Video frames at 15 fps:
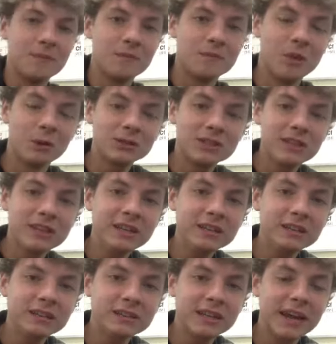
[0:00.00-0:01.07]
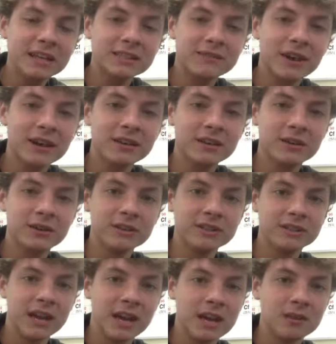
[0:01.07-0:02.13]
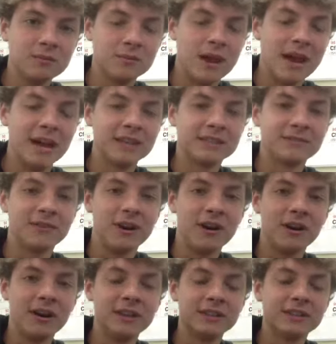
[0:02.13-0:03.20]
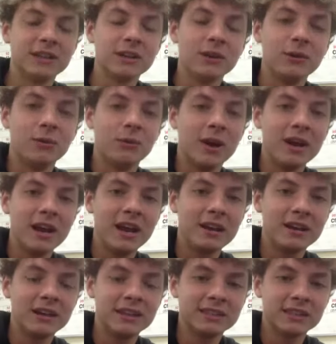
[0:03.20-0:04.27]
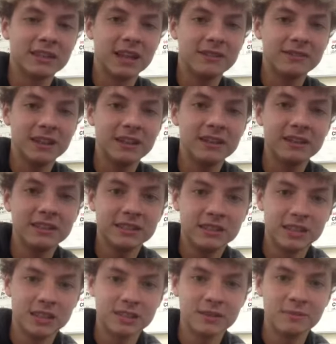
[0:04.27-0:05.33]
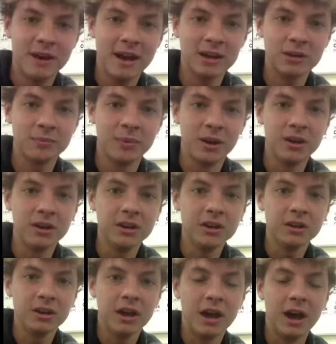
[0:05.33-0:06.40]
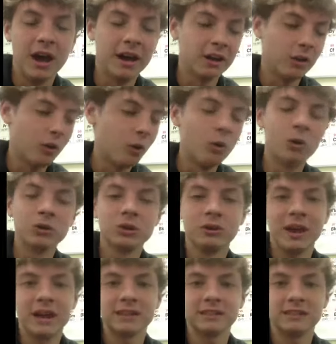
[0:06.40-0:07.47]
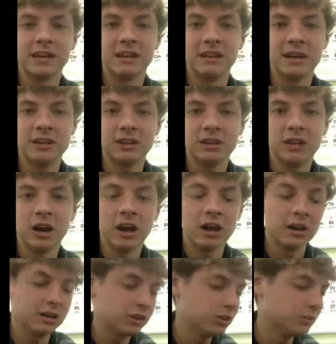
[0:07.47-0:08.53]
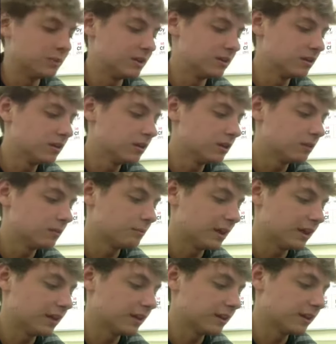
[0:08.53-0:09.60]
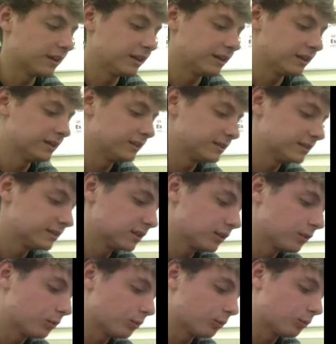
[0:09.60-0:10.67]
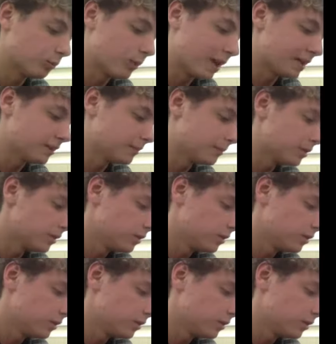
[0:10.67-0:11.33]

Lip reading: mostly satisfied, you could say, as far as right-handedness and left-handedness. It doesn't matter, but on a whole, you can't say that human mating is random.